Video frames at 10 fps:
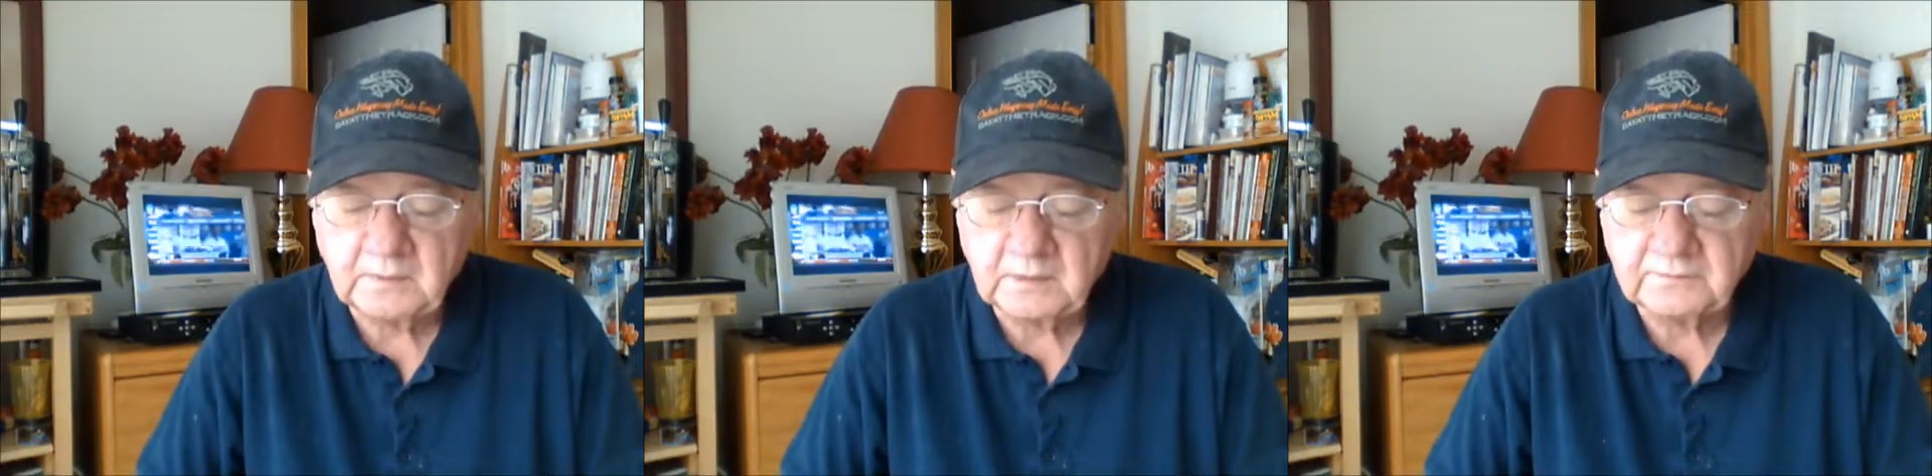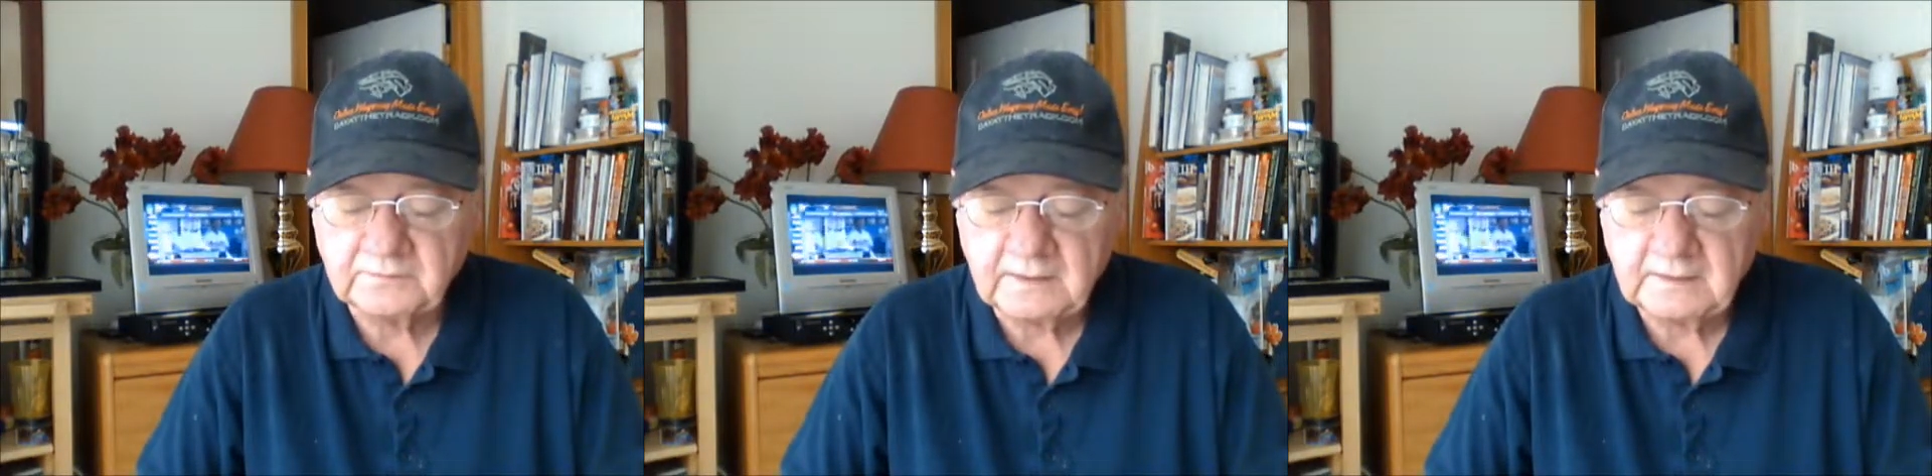
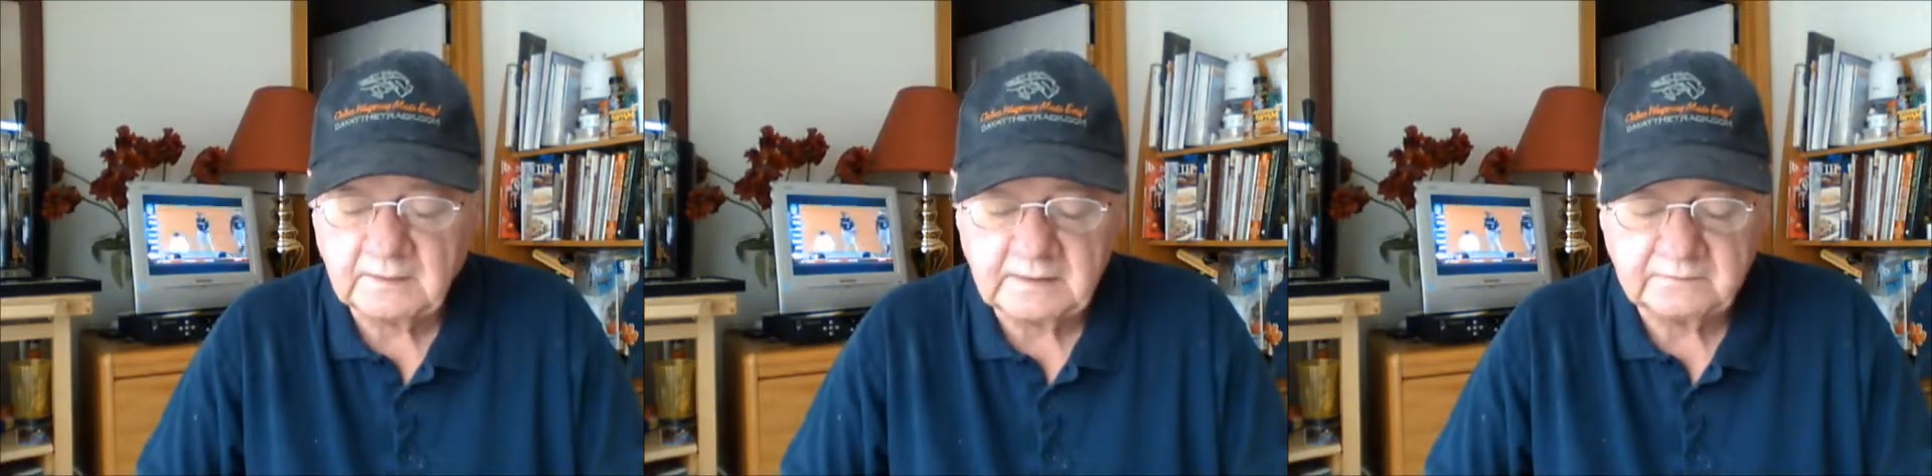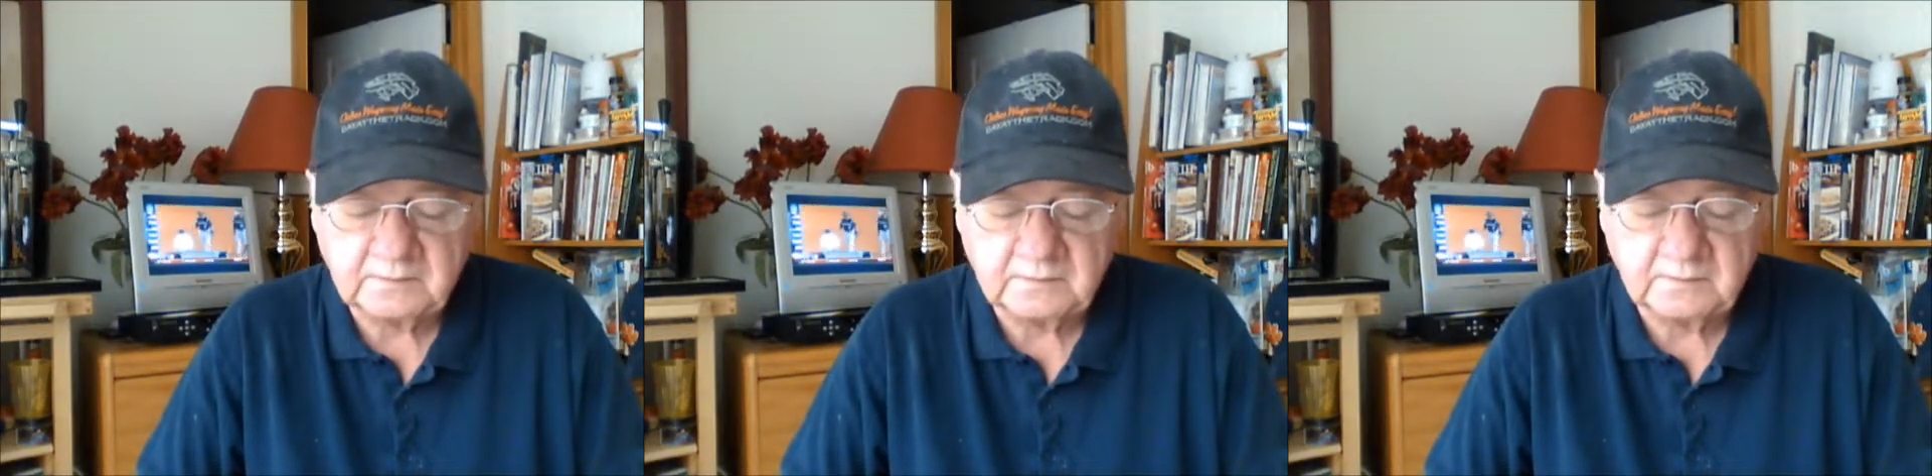qualifier
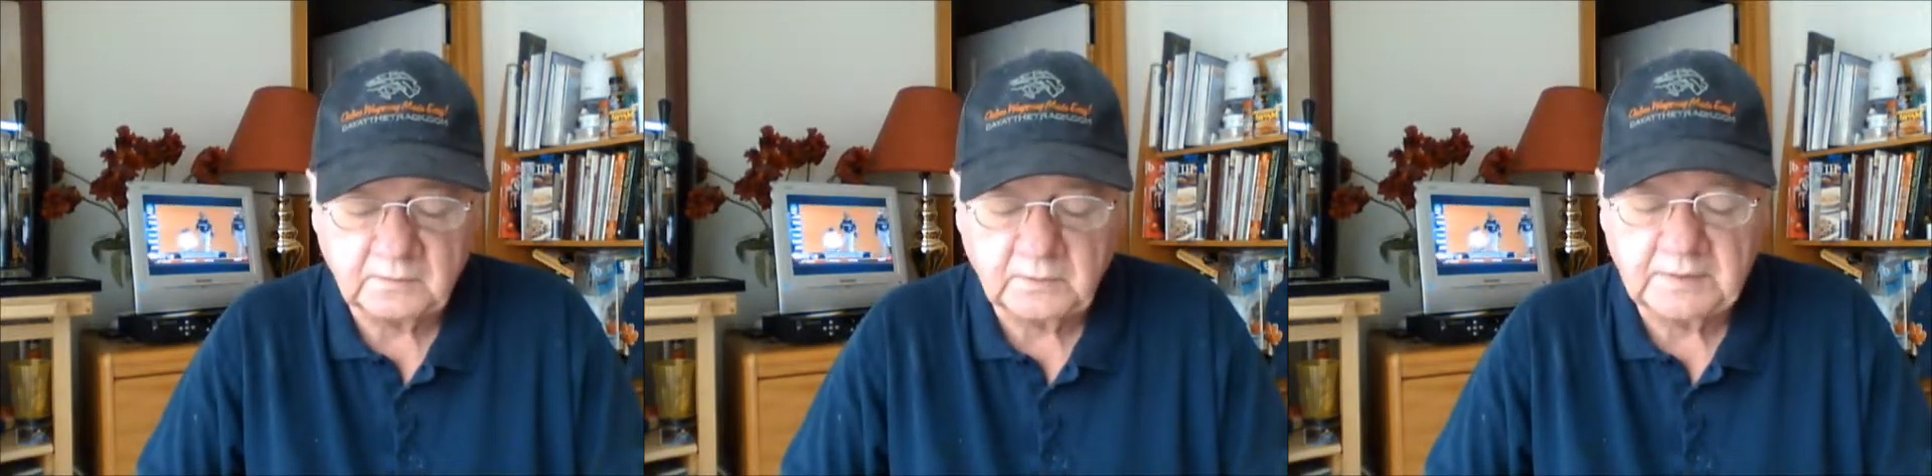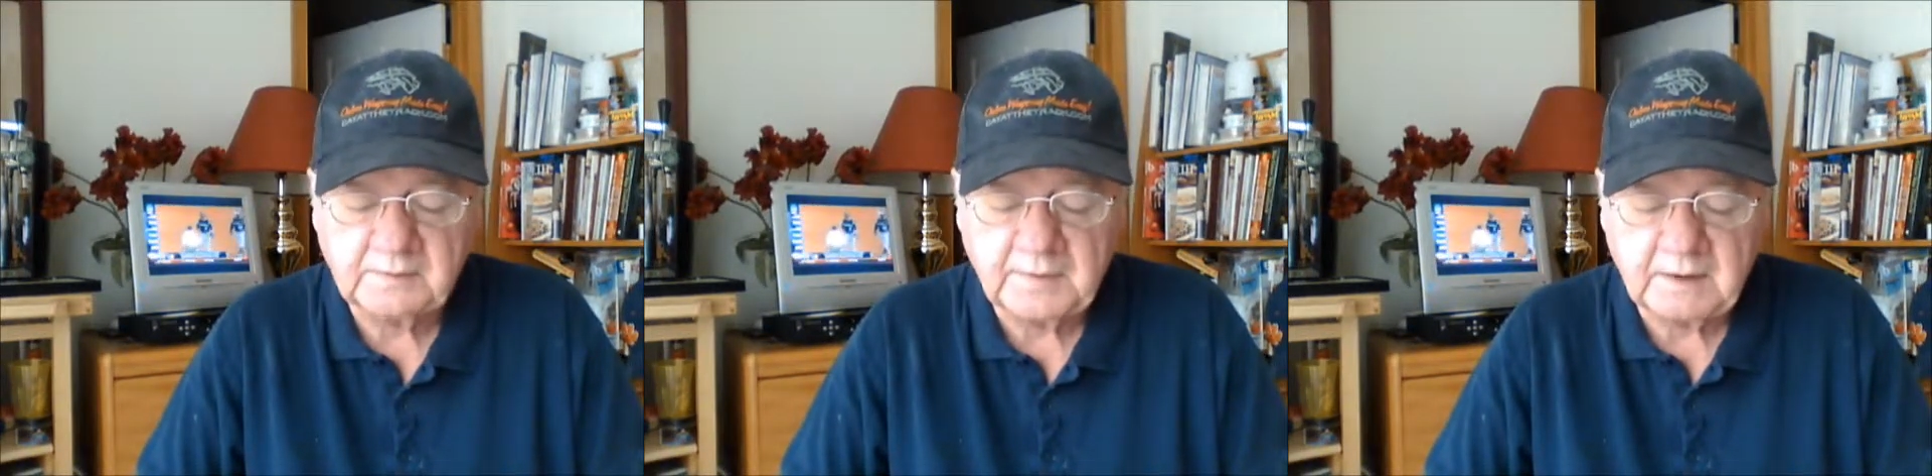has hit the board in